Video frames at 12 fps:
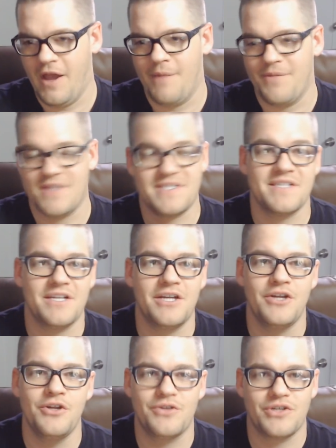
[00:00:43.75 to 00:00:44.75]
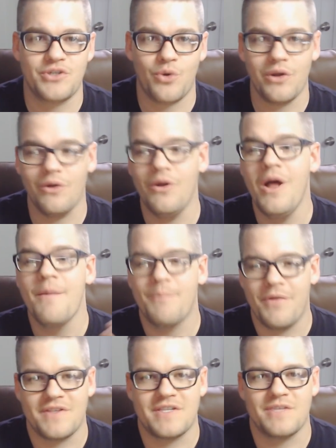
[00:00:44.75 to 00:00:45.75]
This isn't a Nuke tutorial,
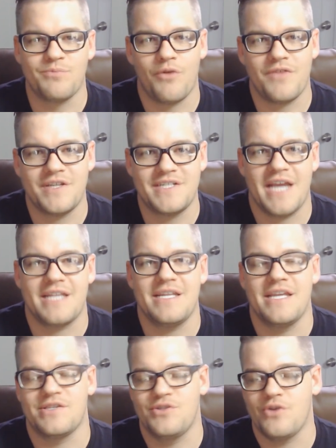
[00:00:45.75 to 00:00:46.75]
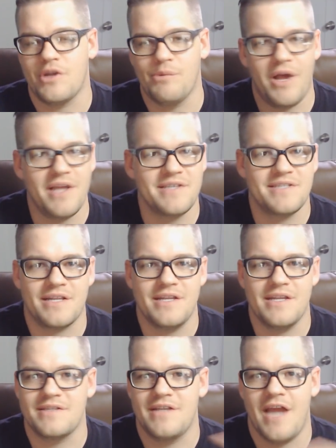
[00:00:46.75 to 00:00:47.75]
but this is more of the techniques. You can apply these
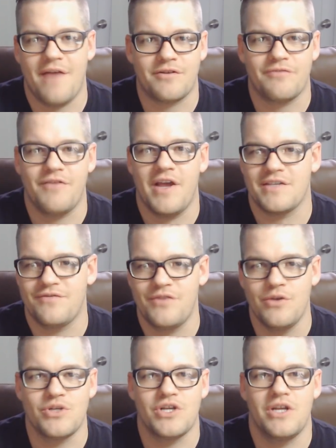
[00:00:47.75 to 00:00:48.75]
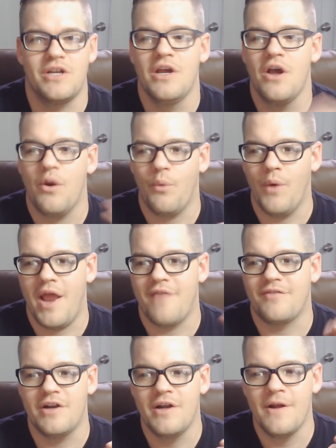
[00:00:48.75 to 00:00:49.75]
techniques in After Effects, Fusion,
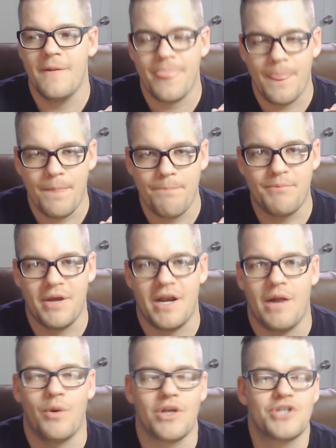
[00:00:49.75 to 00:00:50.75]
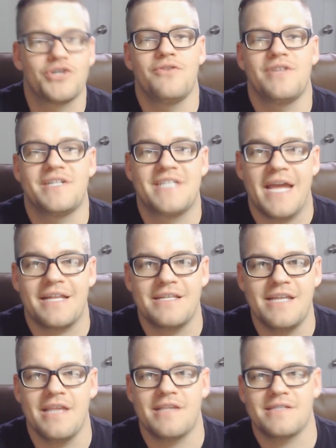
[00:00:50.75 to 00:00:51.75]
whatever. But I want to show you the
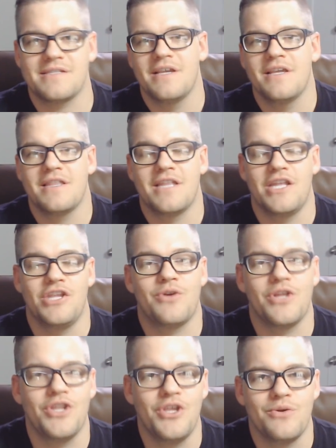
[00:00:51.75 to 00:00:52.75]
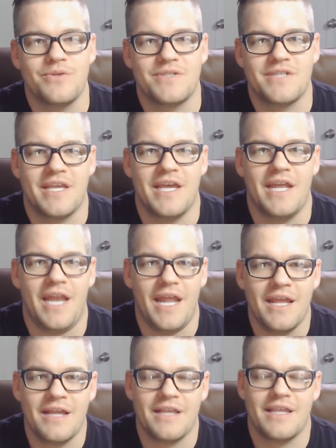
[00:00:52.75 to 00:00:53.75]
techniques that you can use to get
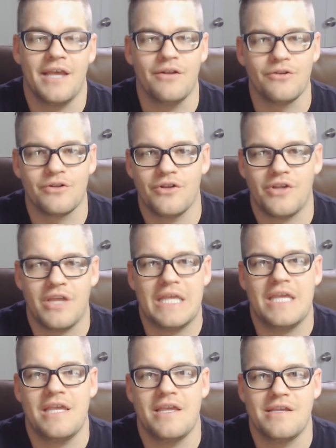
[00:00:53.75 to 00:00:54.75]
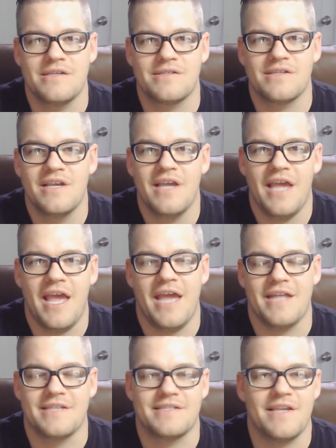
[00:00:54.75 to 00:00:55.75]
killer looking keys
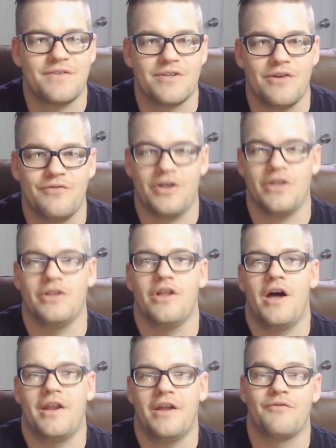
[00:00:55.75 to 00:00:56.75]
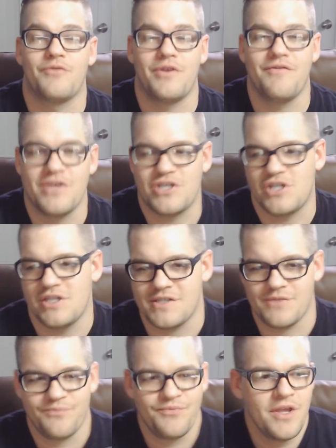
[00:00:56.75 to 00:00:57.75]
and save yourself a lot of
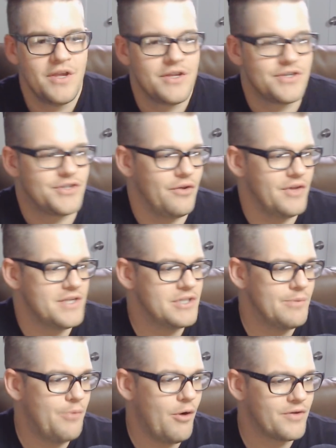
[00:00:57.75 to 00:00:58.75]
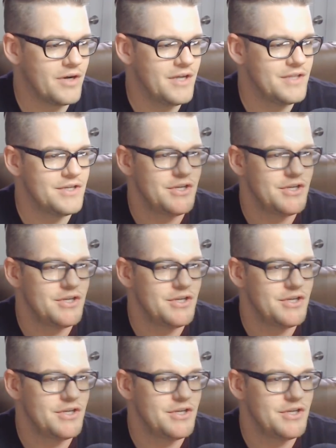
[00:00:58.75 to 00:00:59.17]
revisions. So let's jump over into